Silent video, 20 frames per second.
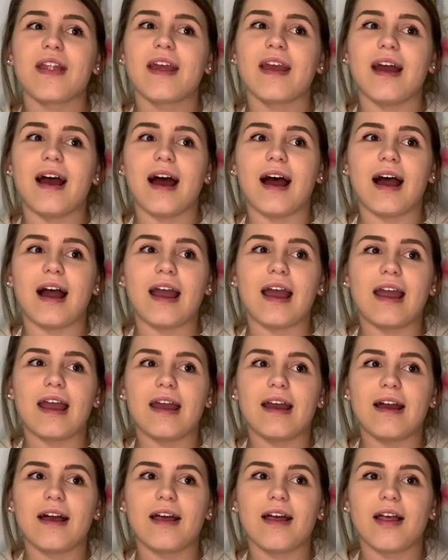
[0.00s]

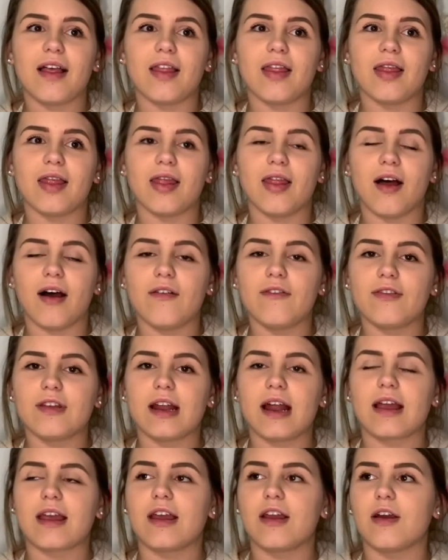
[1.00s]
I love
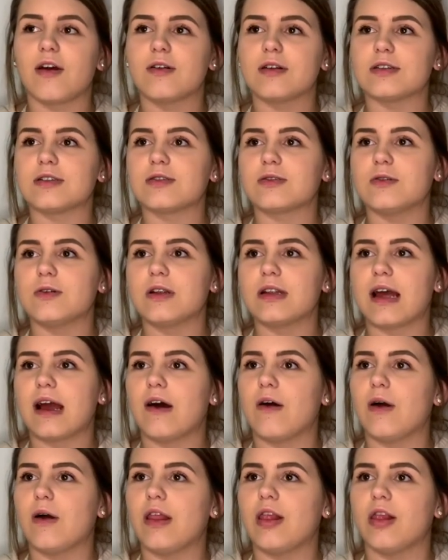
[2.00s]
that I can go to school
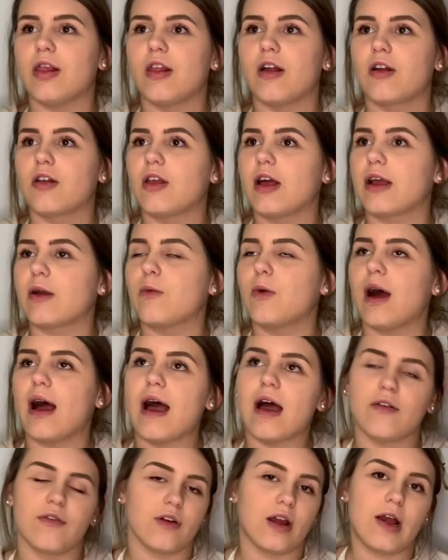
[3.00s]
now and look like
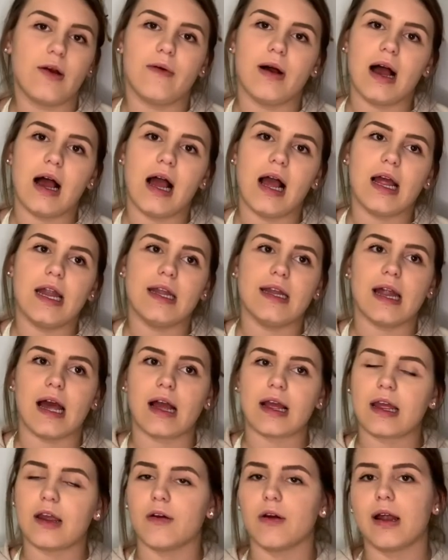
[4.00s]
whatever I want and
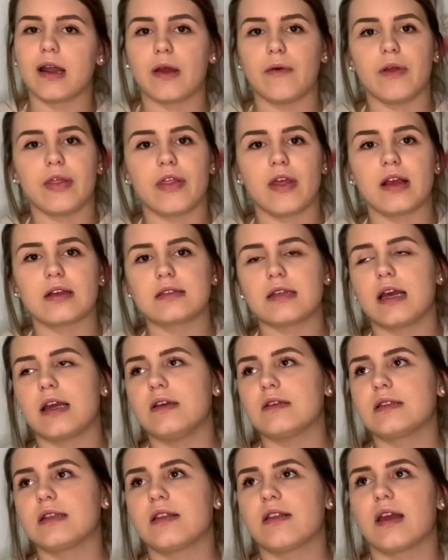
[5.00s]
not care what anyone thinks. I
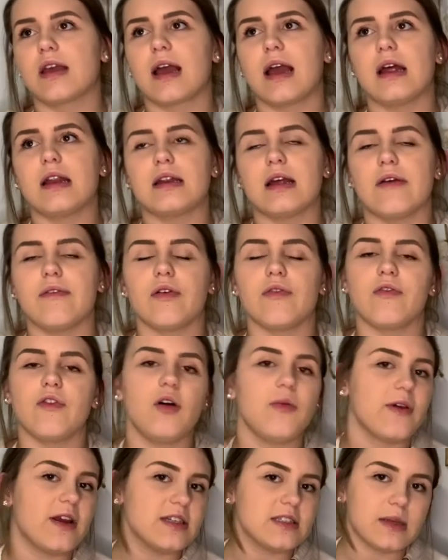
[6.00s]
used to think I had to have a
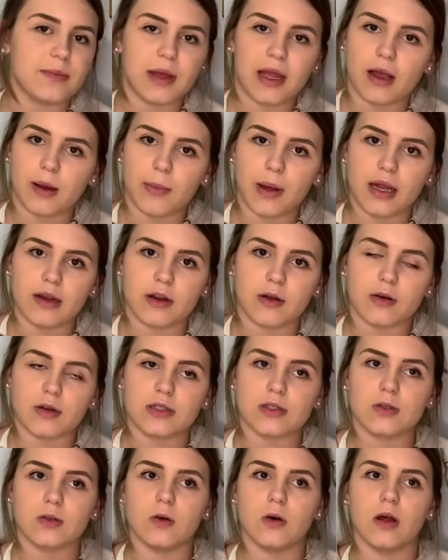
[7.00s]
full face of makeup on to go to
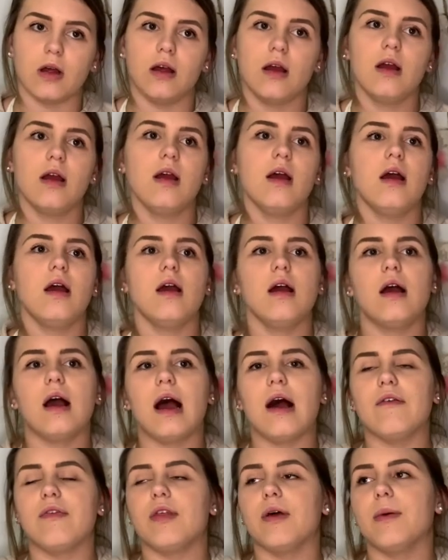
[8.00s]
school,
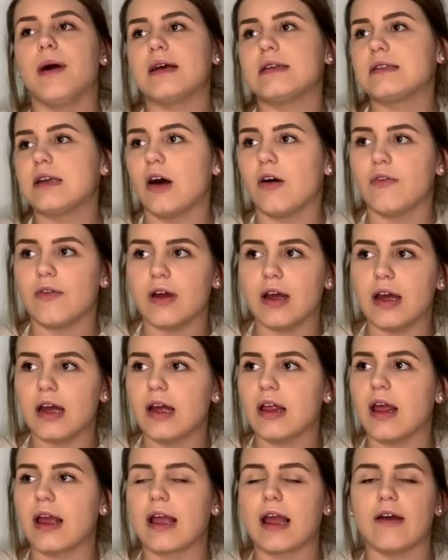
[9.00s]
have the best
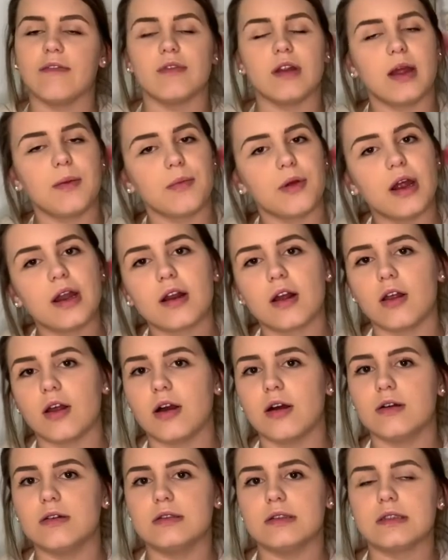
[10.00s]
outfit, like have name brand
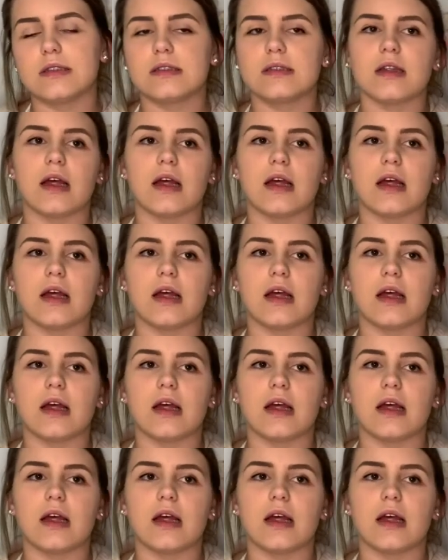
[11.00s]
clothes.